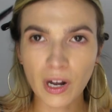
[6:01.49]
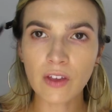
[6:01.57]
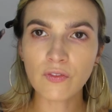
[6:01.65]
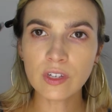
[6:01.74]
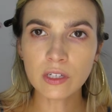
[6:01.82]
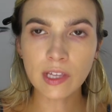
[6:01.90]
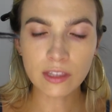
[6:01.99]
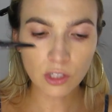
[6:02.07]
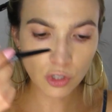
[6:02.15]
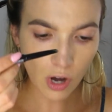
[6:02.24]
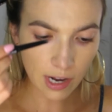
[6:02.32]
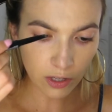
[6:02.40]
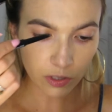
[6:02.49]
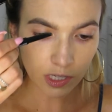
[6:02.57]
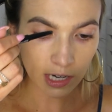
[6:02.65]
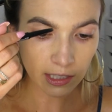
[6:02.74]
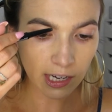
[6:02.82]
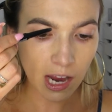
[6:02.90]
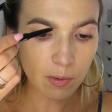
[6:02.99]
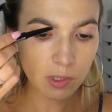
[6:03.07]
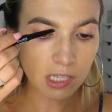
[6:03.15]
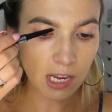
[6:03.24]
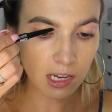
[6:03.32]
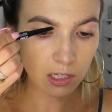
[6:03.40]
But I feel like the triangle side, like I
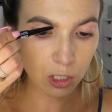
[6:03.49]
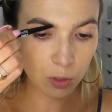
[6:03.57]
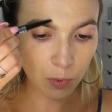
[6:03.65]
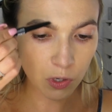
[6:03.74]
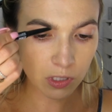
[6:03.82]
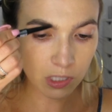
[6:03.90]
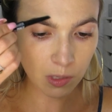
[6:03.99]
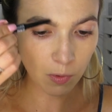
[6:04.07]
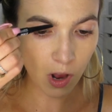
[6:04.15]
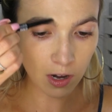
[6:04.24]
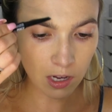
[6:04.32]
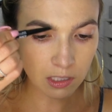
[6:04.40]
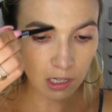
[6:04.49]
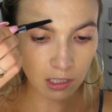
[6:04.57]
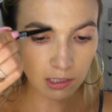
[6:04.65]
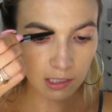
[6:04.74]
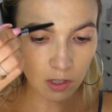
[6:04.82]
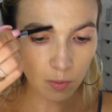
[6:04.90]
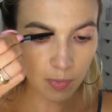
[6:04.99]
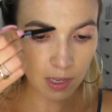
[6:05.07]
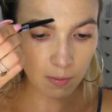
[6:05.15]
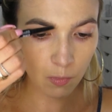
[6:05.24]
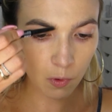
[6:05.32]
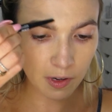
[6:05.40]
was saying, disperses the product a little
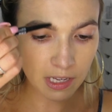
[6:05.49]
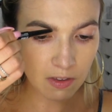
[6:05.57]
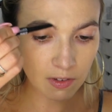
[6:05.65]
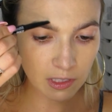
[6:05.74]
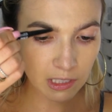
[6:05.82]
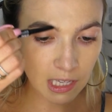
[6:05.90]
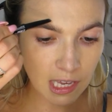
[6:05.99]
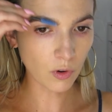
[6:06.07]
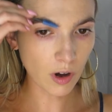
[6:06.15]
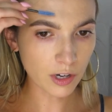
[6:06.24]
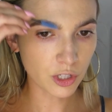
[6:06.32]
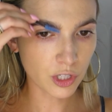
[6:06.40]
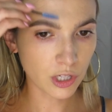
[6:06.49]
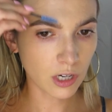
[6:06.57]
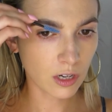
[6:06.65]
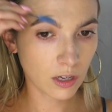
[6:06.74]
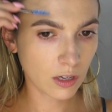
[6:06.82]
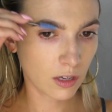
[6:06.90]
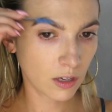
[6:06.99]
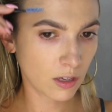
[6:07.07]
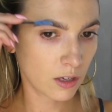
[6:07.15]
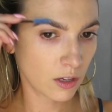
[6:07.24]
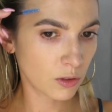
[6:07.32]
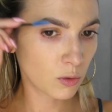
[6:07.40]
bit more evenly. Brush
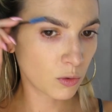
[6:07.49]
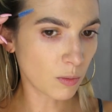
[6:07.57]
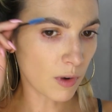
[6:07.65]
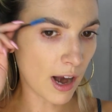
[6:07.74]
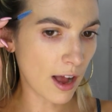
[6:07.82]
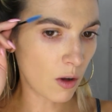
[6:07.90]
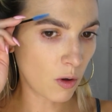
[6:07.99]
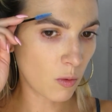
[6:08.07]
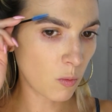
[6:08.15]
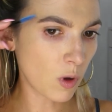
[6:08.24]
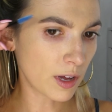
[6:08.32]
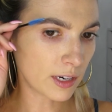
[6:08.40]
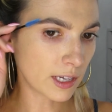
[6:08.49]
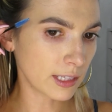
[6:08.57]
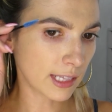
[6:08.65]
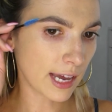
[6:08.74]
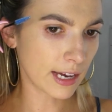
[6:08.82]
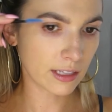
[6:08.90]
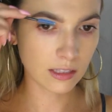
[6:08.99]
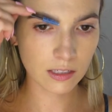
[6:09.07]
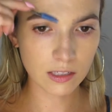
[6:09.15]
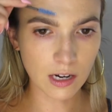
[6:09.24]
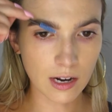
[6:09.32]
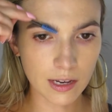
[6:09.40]
through the brow one
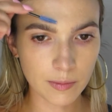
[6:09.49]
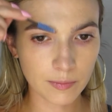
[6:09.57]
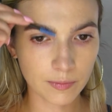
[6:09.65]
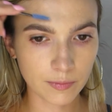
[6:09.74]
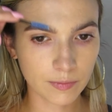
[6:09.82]
last time.